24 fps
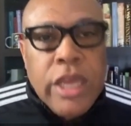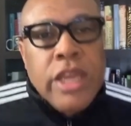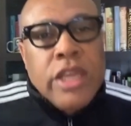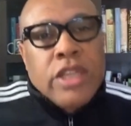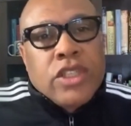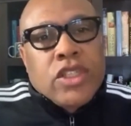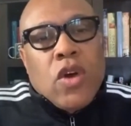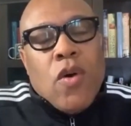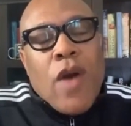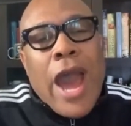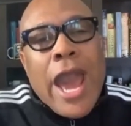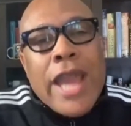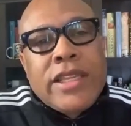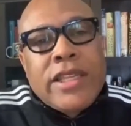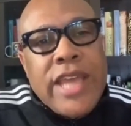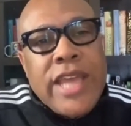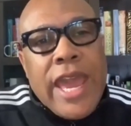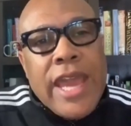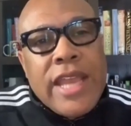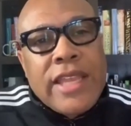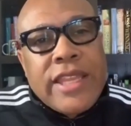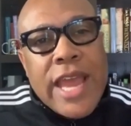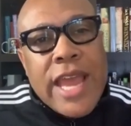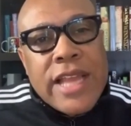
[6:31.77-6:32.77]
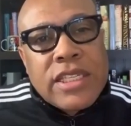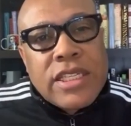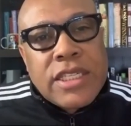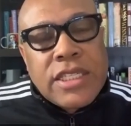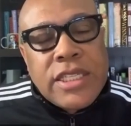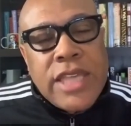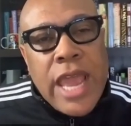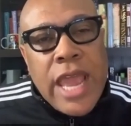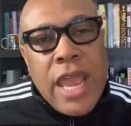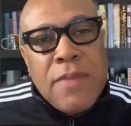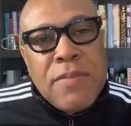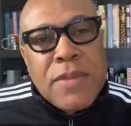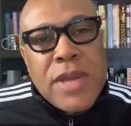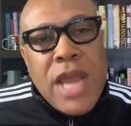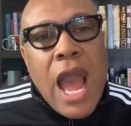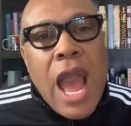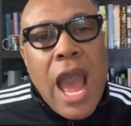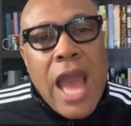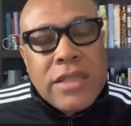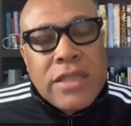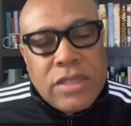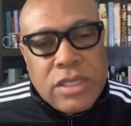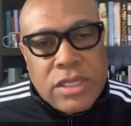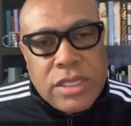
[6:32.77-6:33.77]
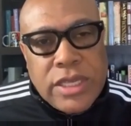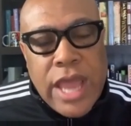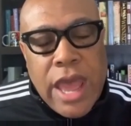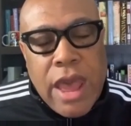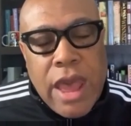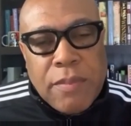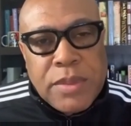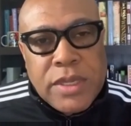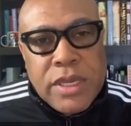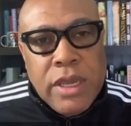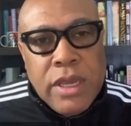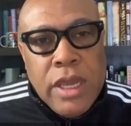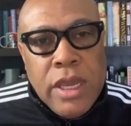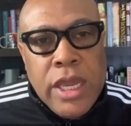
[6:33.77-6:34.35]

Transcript: So I take that same concept